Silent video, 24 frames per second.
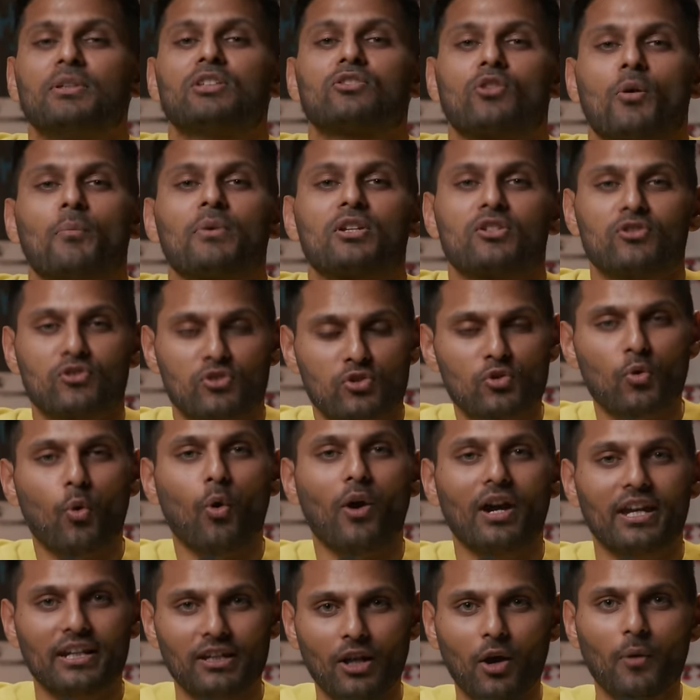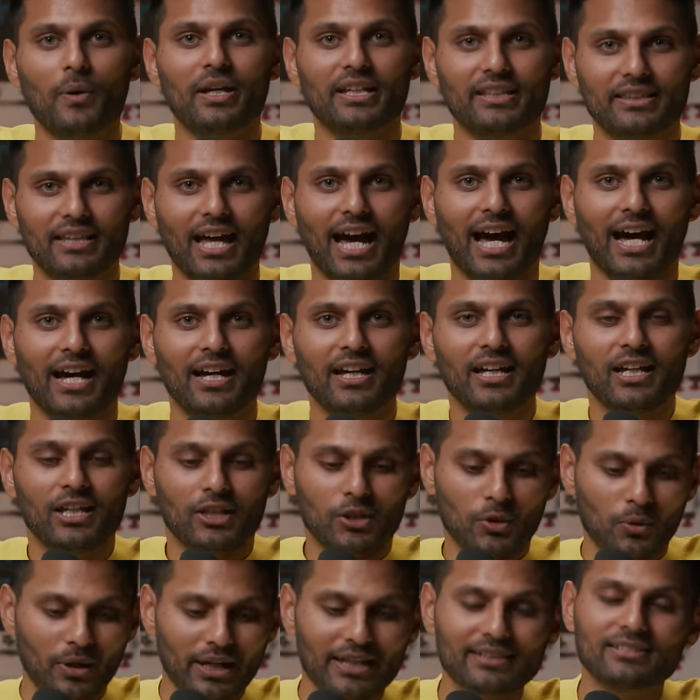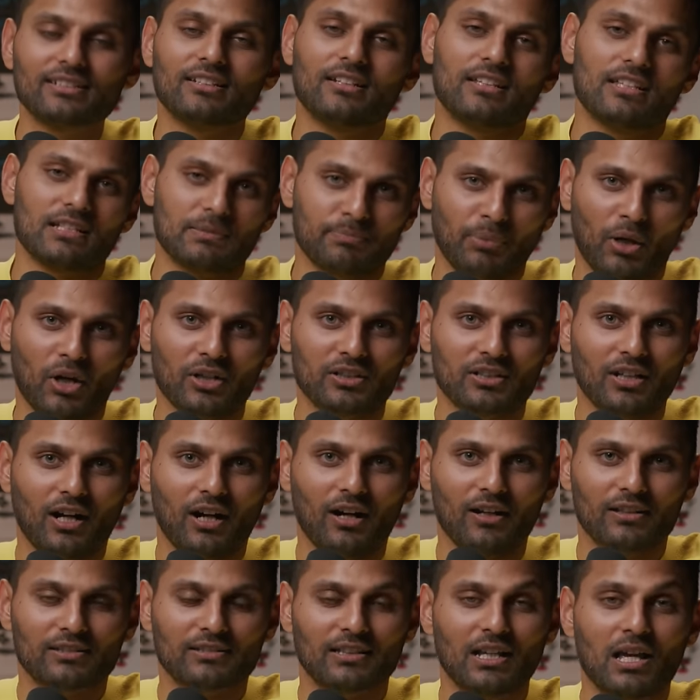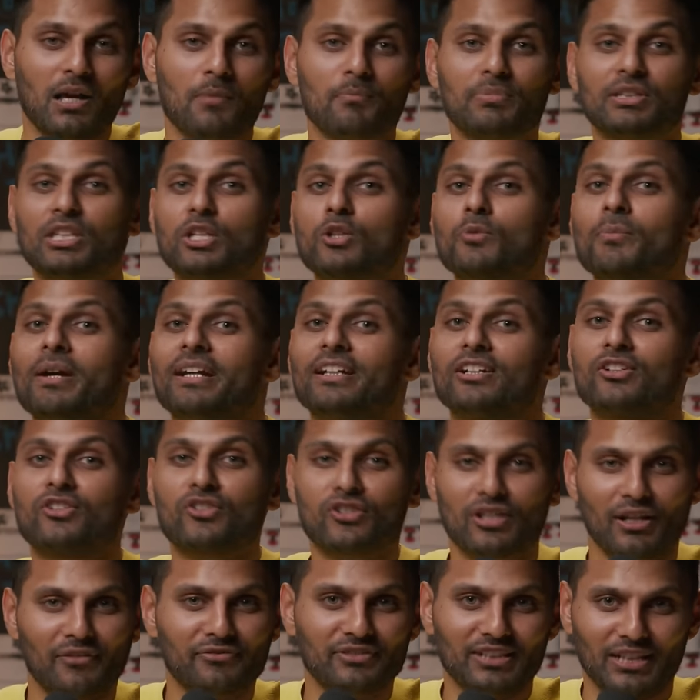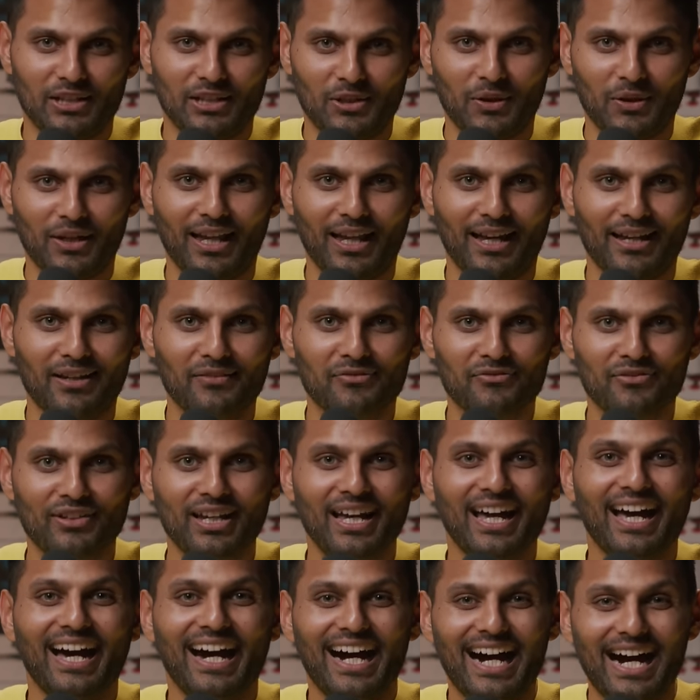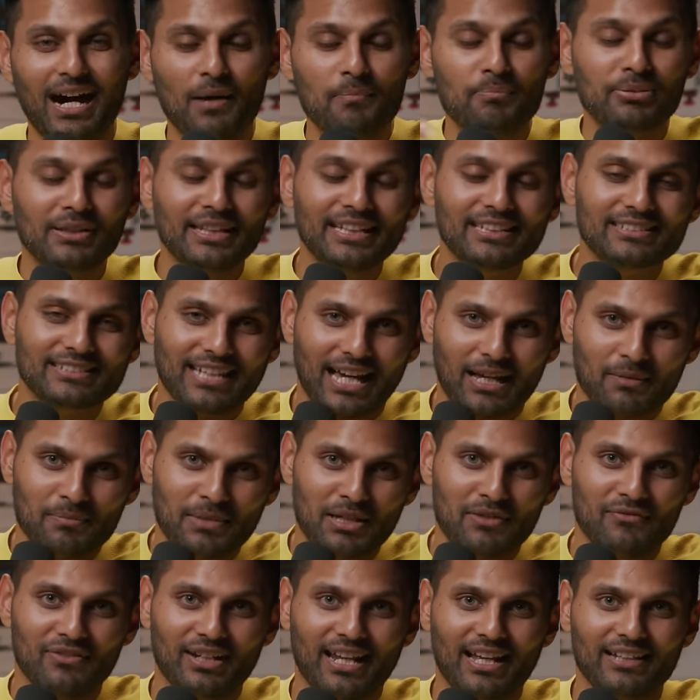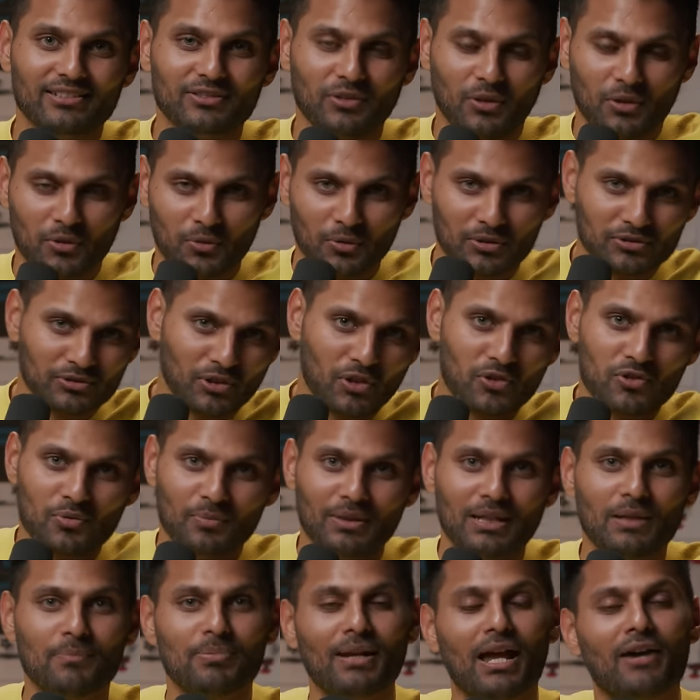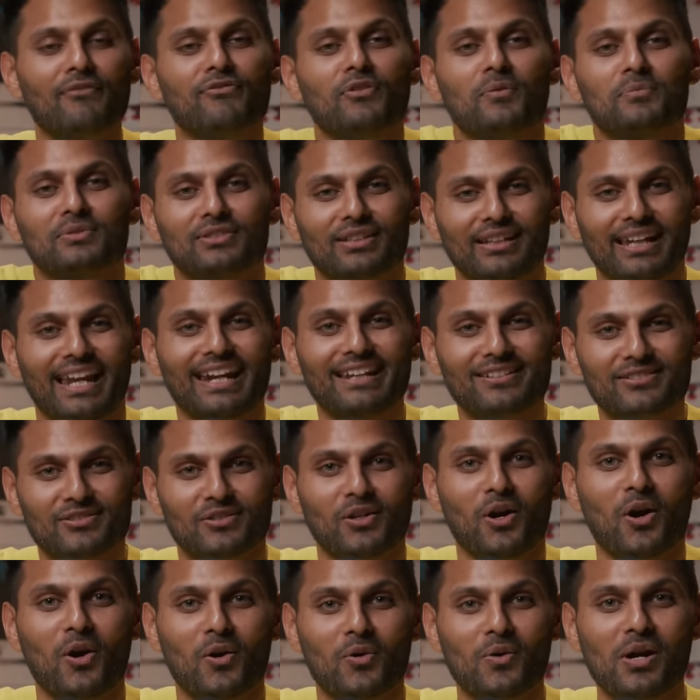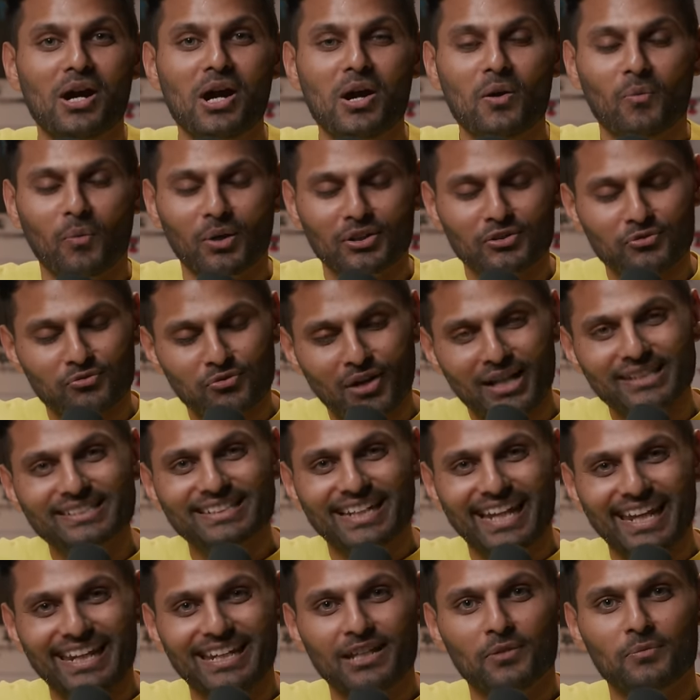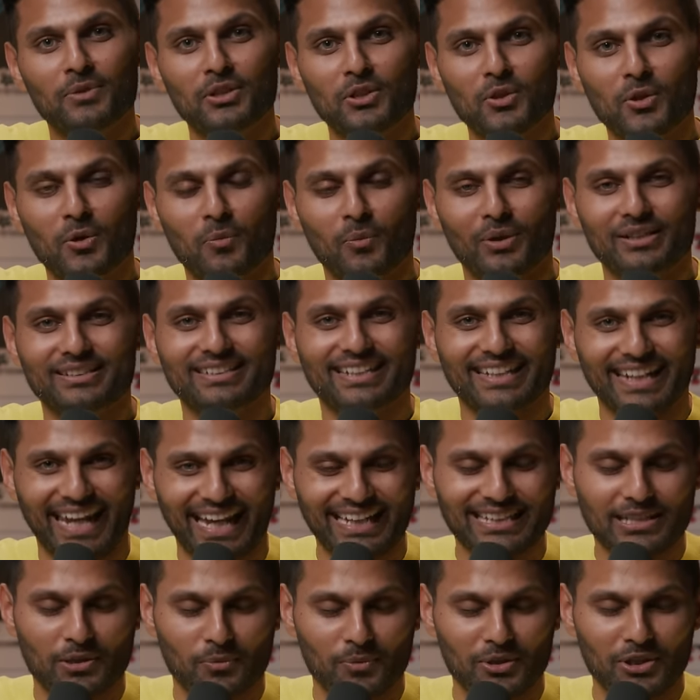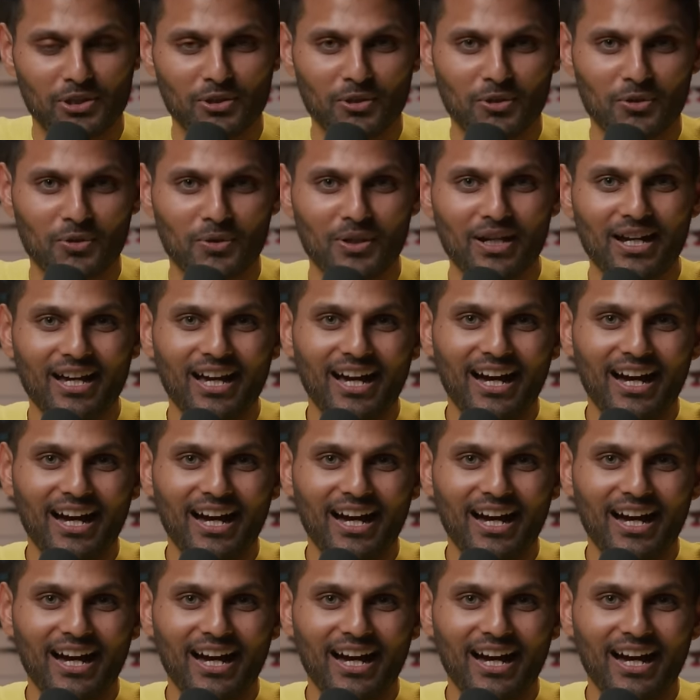me so much joy knowing that you listen to this podcast, but then you make a shift in your life. Please tag me and Vanessa on all social media platforms to let us know what's resonating with you and what's connecting with you.